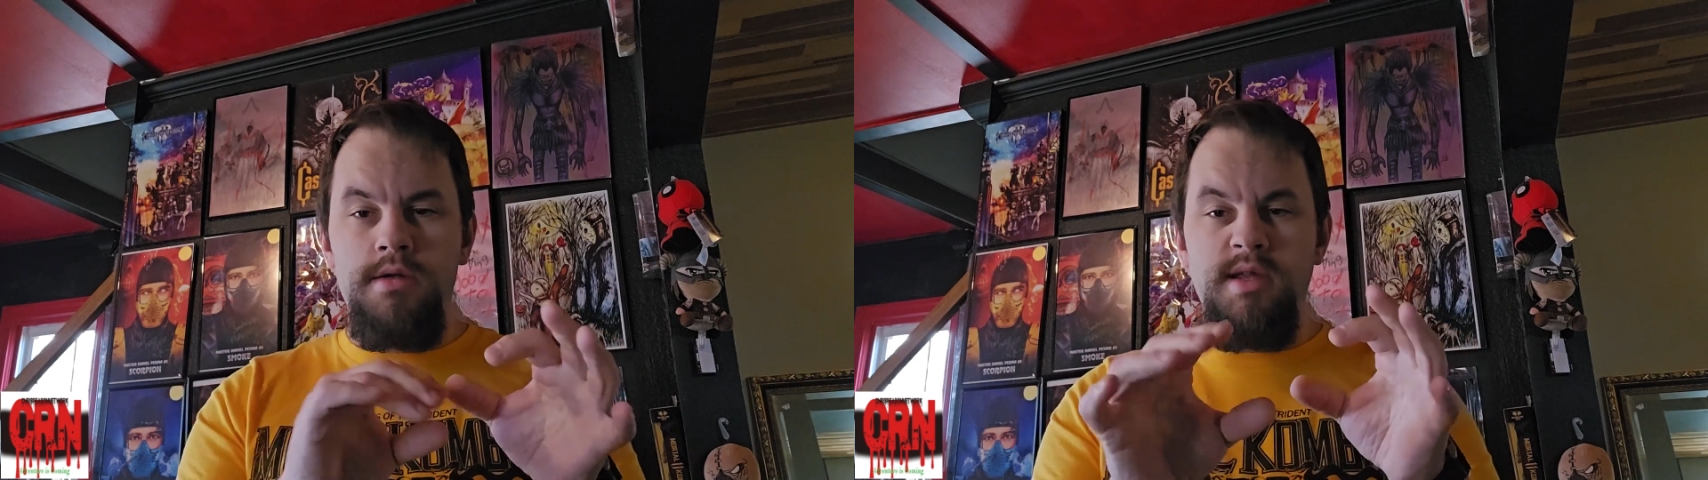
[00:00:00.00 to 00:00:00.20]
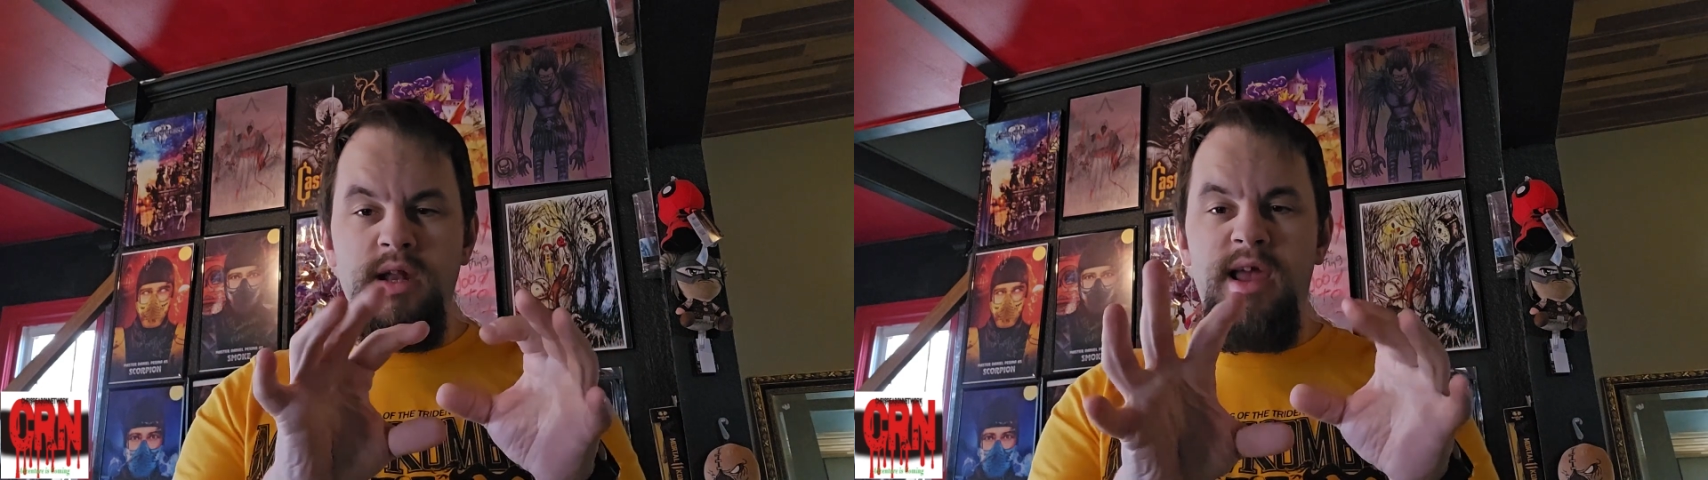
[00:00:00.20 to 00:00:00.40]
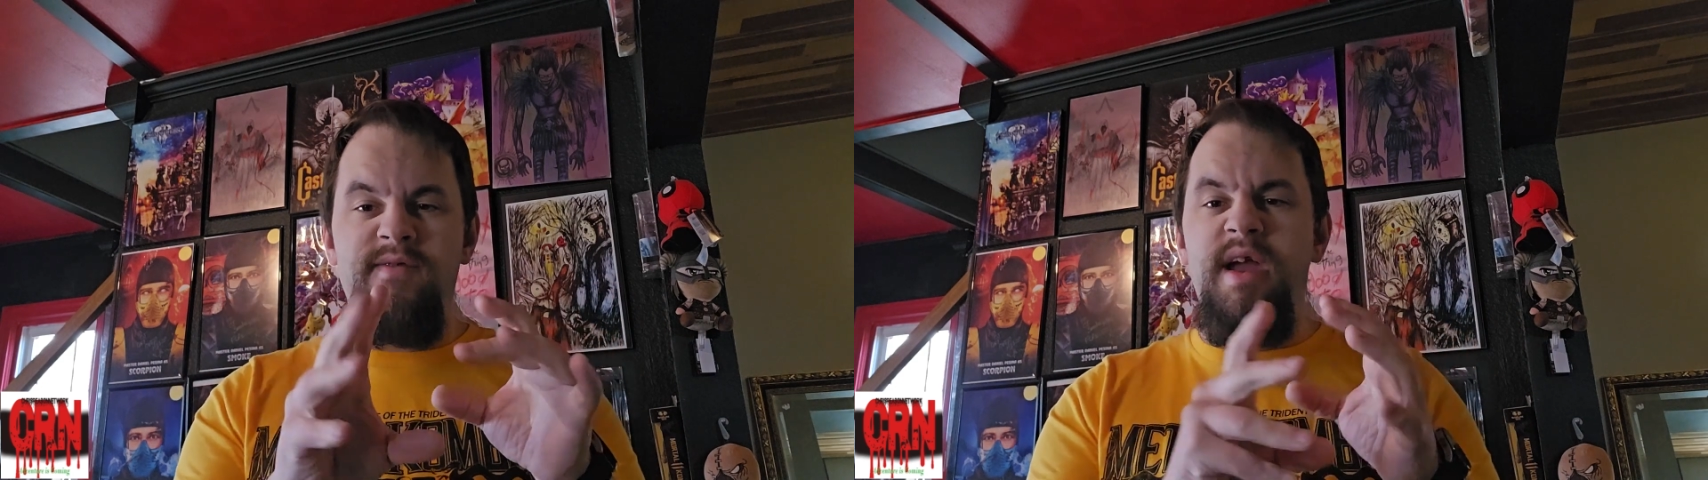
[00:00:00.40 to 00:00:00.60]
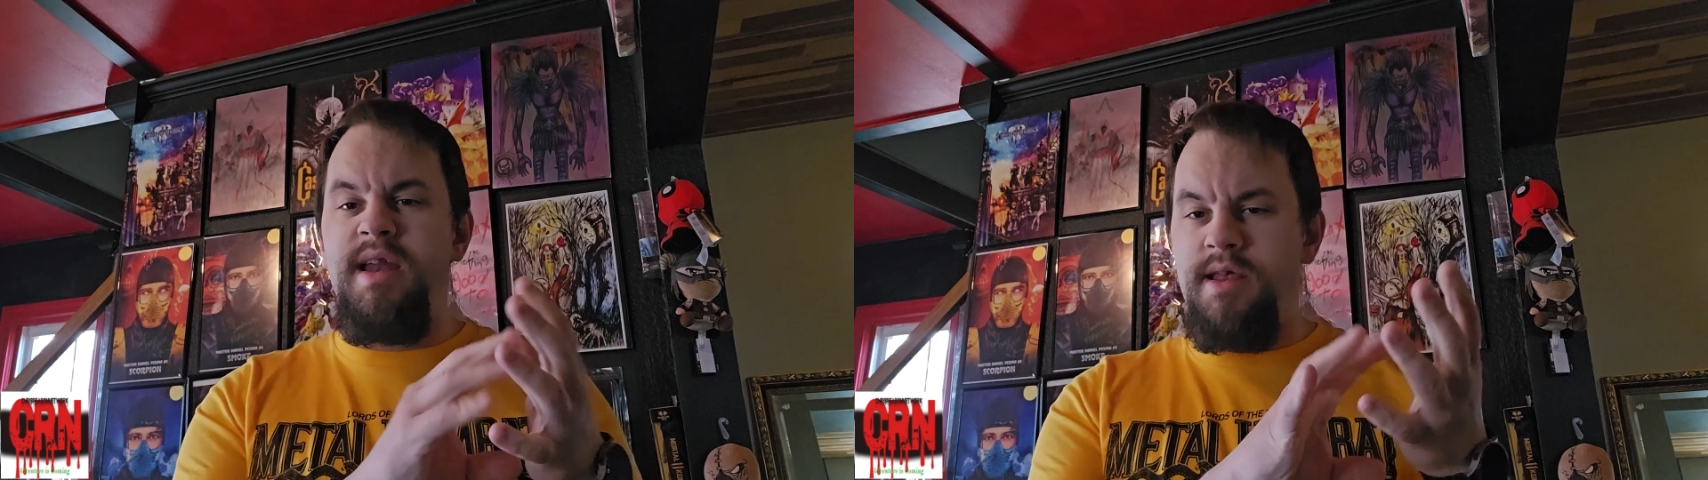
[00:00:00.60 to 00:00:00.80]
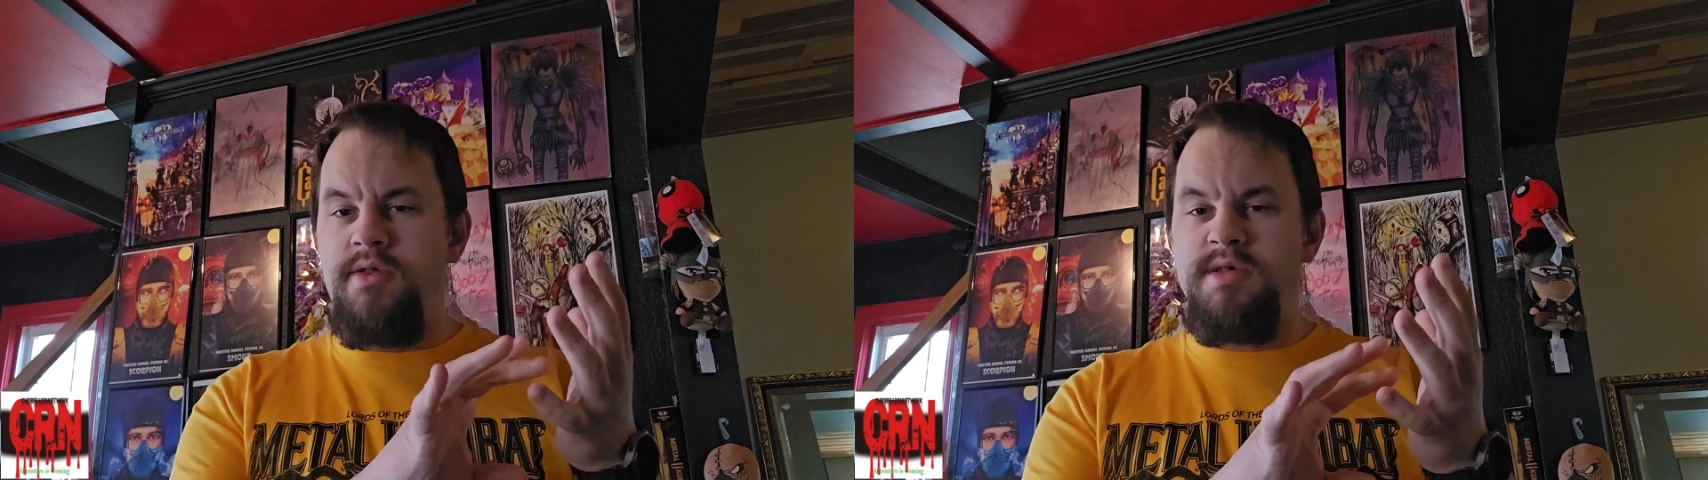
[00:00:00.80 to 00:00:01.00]
didn't have
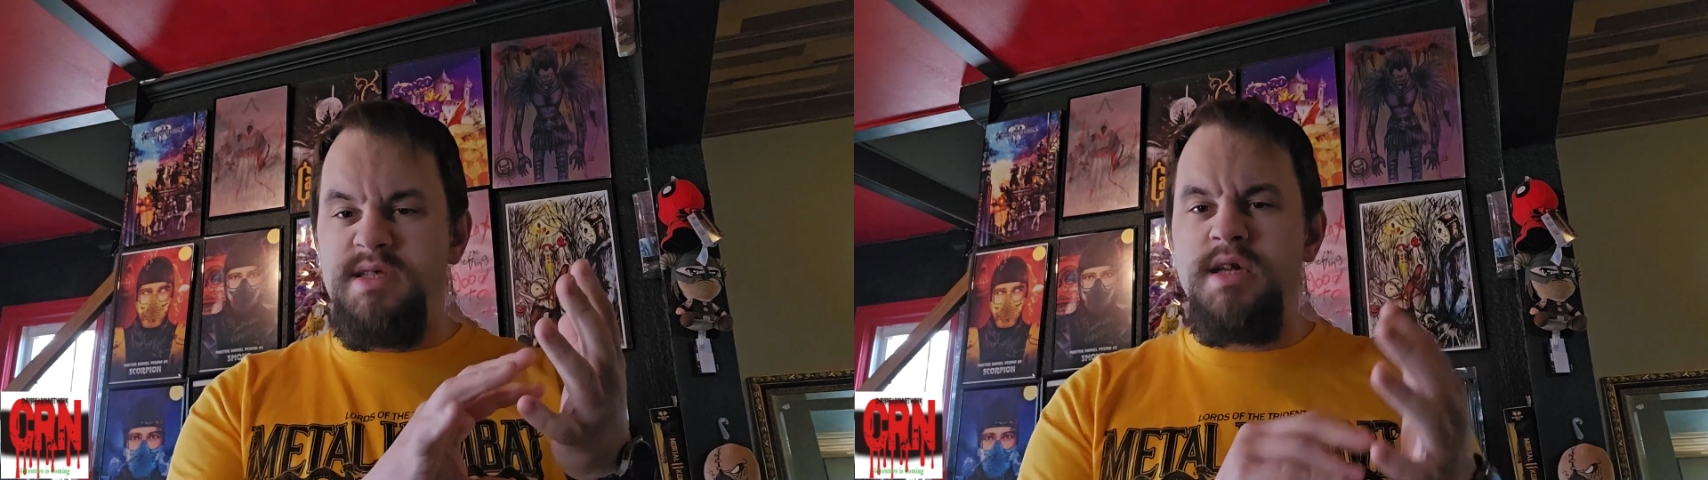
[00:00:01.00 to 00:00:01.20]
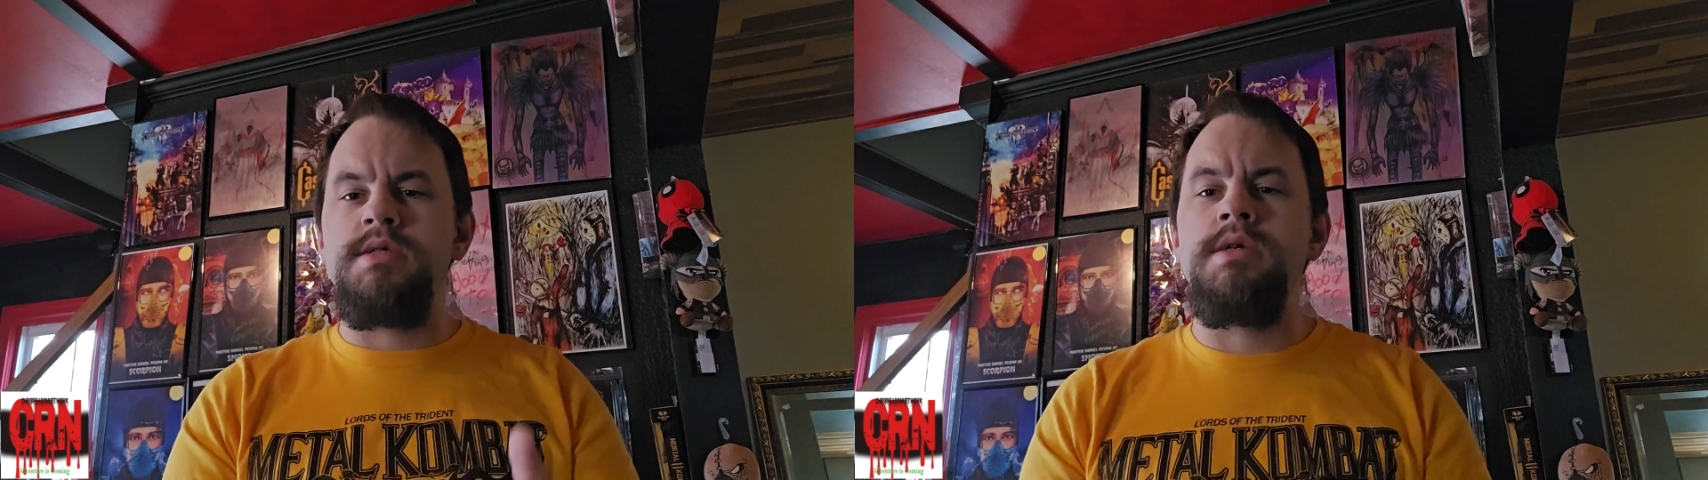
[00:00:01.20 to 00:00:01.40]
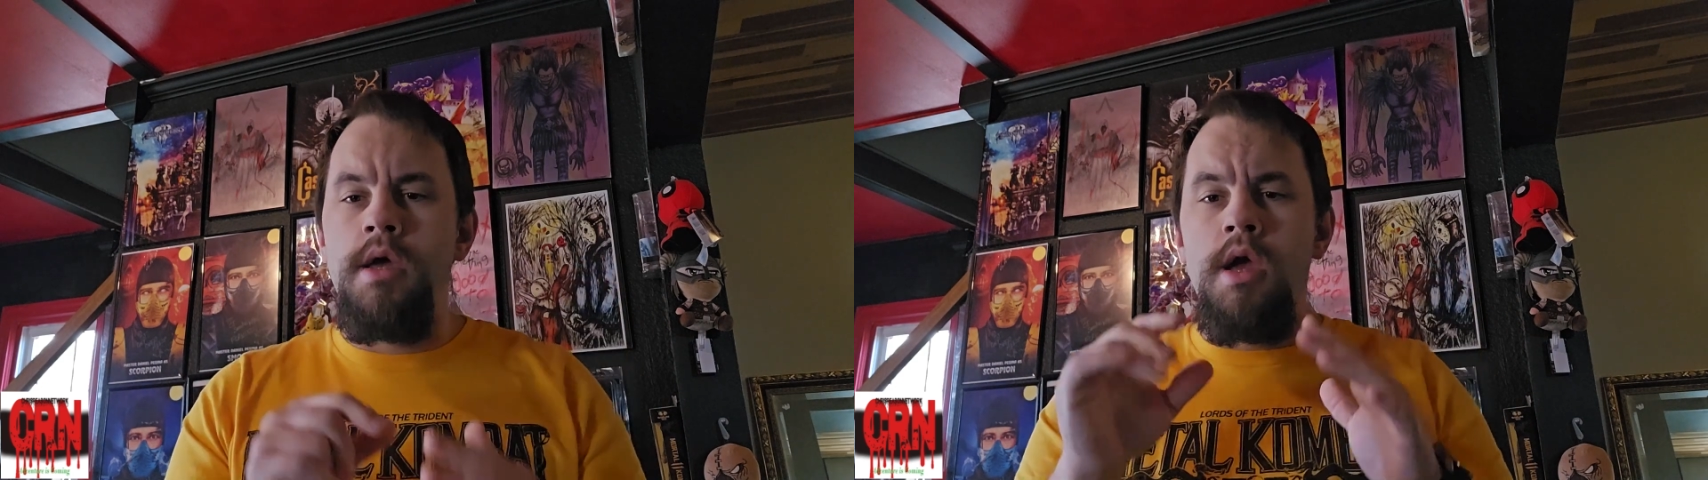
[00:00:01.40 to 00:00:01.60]
any of the sticks.